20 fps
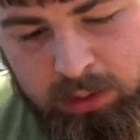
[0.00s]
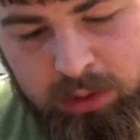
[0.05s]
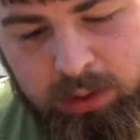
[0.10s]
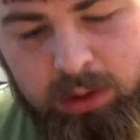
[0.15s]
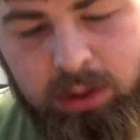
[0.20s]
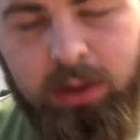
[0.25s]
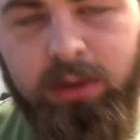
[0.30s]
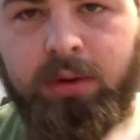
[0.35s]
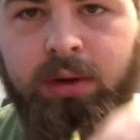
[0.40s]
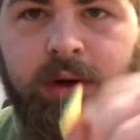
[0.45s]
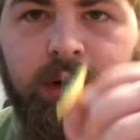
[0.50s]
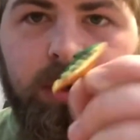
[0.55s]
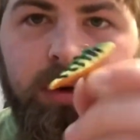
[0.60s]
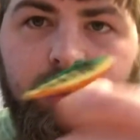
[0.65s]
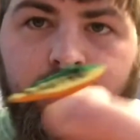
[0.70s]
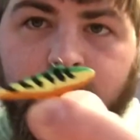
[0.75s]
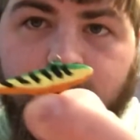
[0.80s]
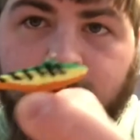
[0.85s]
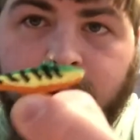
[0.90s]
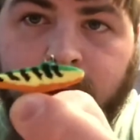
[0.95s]
There we go.
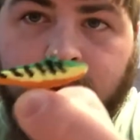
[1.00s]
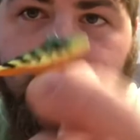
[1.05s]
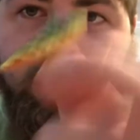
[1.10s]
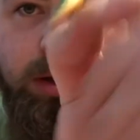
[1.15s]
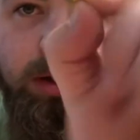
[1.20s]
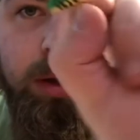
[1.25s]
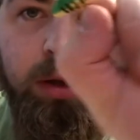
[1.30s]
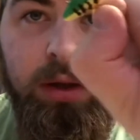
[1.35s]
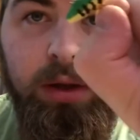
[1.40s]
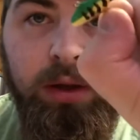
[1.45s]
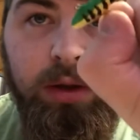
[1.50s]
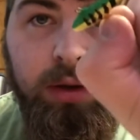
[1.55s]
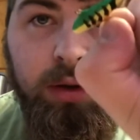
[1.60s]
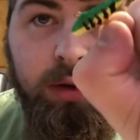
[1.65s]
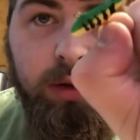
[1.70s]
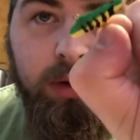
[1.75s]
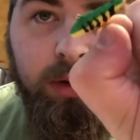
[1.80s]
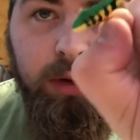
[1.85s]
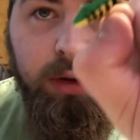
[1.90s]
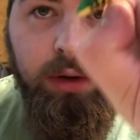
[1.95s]

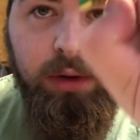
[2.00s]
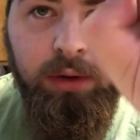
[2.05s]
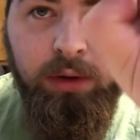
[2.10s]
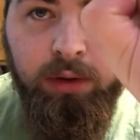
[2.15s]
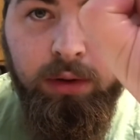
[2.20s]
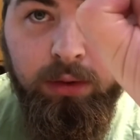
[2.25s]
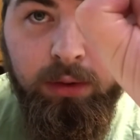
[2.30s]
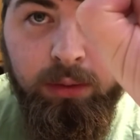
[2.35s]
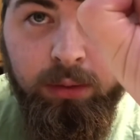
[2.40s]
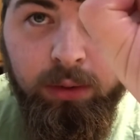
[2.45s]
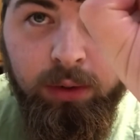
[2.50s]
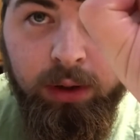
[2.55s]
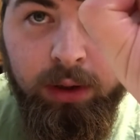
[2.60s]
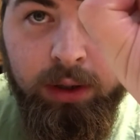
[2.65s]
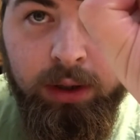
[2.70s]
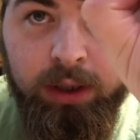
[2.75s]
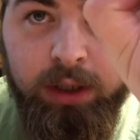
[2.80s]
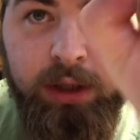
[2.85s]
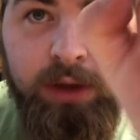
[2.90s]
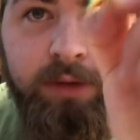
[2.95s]
So they're a little more
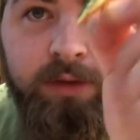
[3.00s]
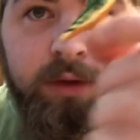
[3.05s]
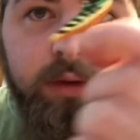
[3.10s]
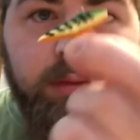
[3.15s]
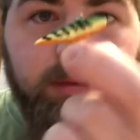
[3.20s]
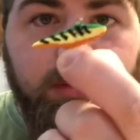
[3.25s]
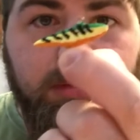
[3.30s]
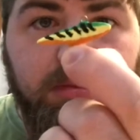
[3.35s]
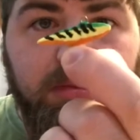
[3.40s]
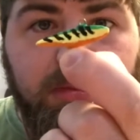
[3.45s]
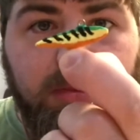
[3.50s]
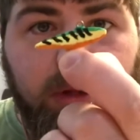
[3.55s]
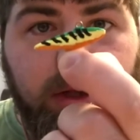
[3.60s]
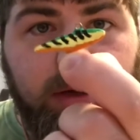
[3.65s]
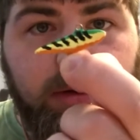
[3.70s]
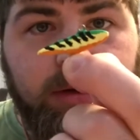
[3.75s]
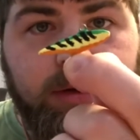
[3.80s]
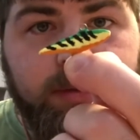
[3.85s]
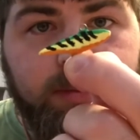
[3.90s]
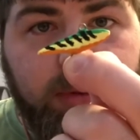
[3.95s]
even. That
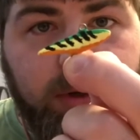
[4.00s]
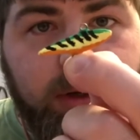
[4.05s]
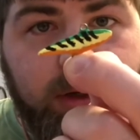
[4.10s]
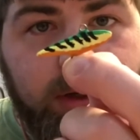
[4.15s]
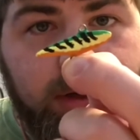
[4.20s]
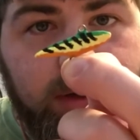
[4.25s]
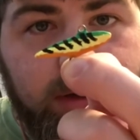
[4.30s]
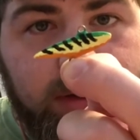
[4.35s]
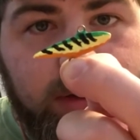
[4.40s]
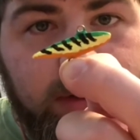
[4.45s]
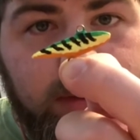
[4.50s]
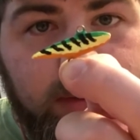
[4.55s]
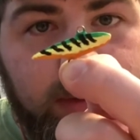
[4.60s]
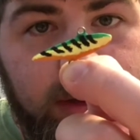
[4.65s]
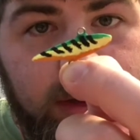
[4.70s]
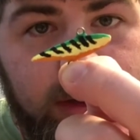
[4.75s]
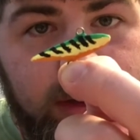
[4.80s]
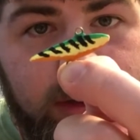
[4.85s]
looks pretty good to me.